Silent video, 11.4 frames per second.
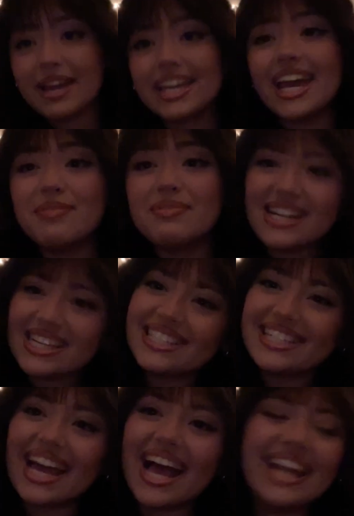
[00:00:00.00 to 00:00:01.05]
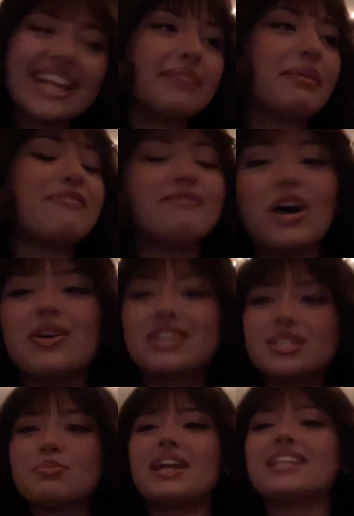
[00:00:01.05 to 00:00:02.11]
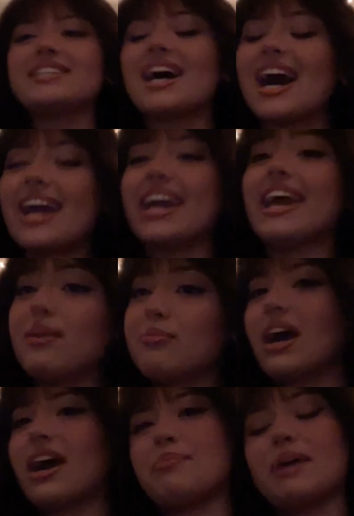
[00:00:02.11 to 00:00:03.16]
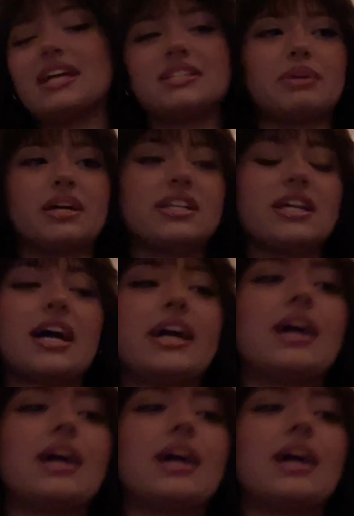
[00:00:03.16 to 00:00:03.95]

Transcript: camera is dead and my phone is about to die and my iPad's about to die,